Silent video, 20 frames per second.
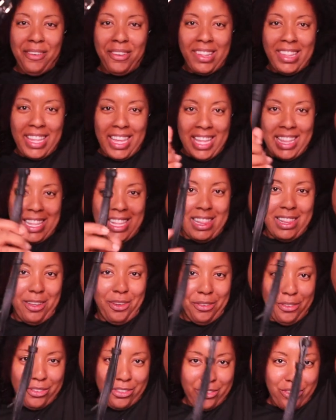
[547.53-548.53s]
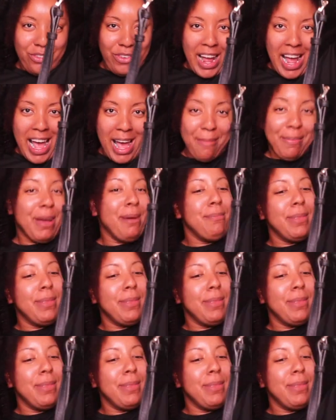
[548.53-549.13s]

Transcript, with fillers: was seeing the long strap.